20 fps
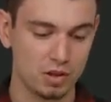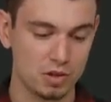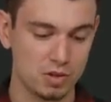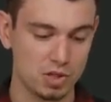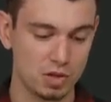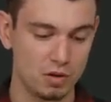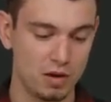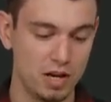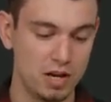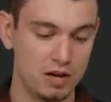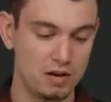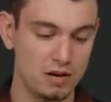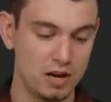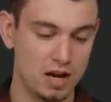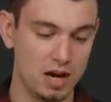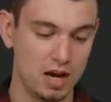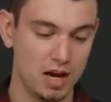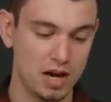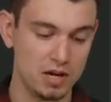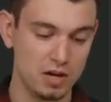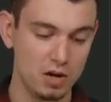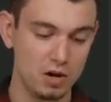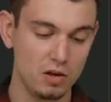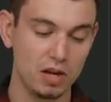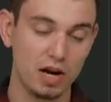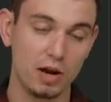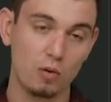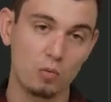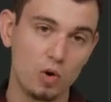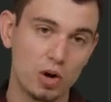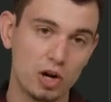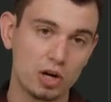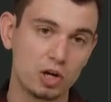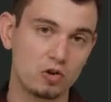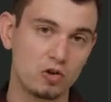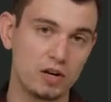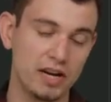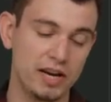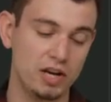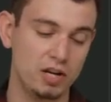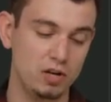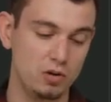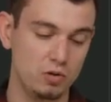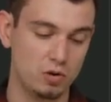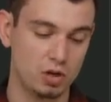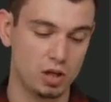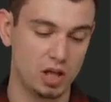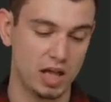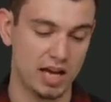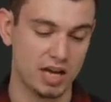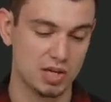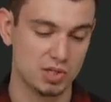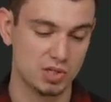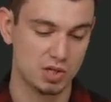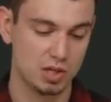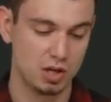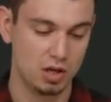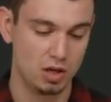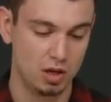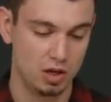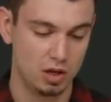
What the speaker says: So I know that I want to create a new class.